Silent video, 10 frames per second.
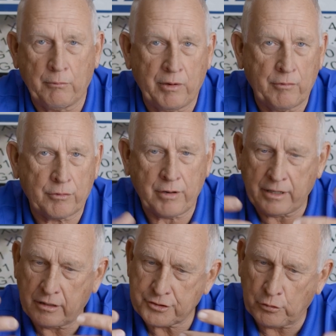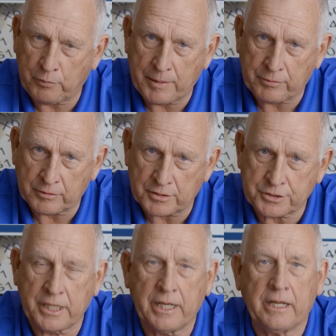and we were trying to show people the
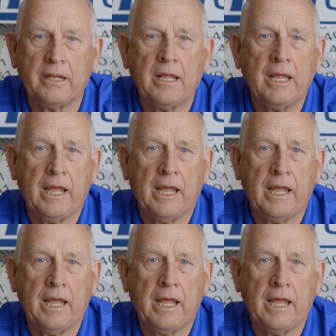machine